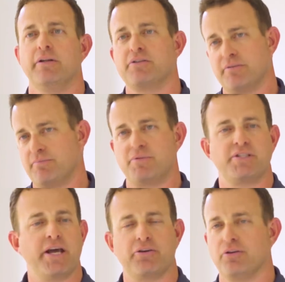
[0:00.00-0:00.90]
there's a
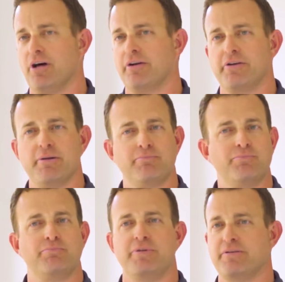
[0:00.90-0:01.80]
standard lottery,
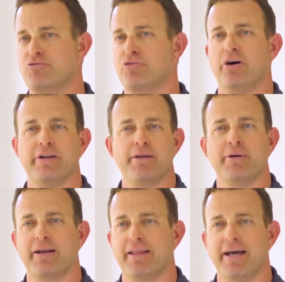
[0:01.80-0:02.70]
draw a name
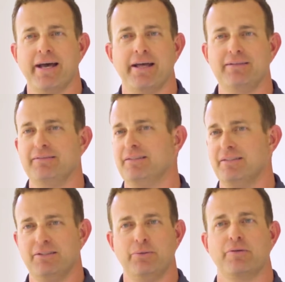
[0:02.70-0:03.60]
out of the
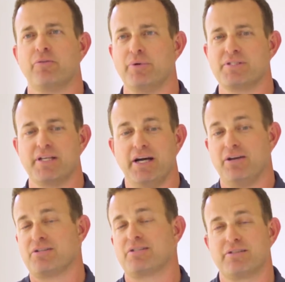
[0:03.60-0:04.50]
hat. Whoever wins the
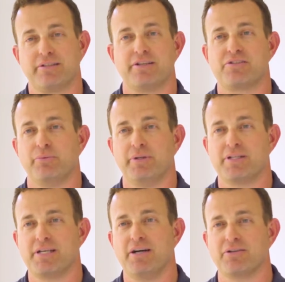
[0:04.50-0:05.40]
house gets to win
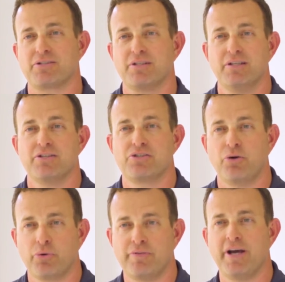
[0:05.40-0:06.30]
this house.
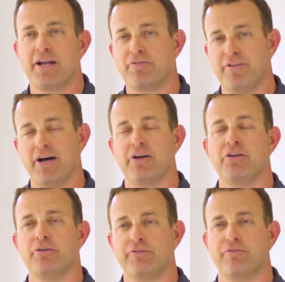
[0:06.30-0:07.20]
So we're at a
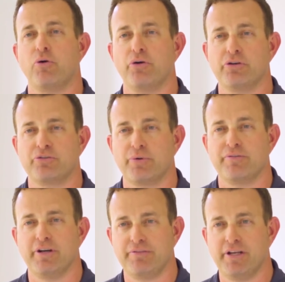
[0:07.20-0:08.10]
value of
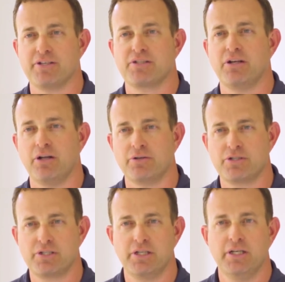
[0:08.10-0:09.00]

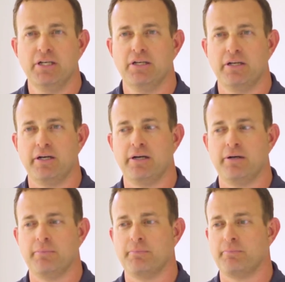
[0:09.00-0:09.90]

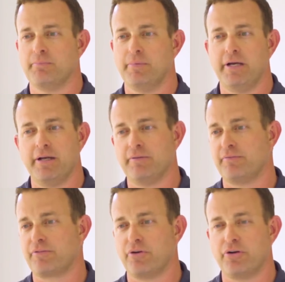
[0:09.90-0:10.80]
$425,000.
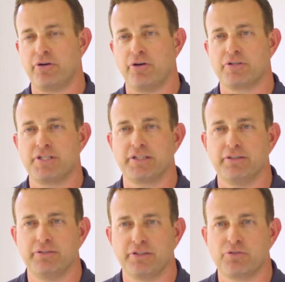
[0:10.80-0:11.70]
And for a $100
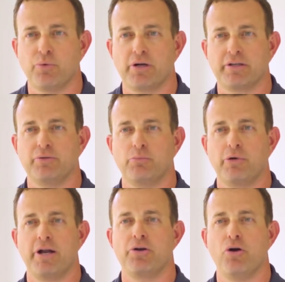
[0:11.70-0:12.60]
ticket, you get to walk into a
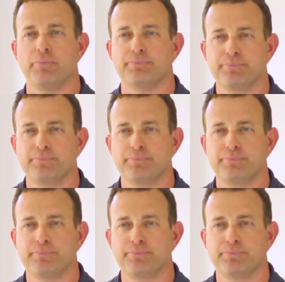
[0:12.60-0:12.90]
brand new home.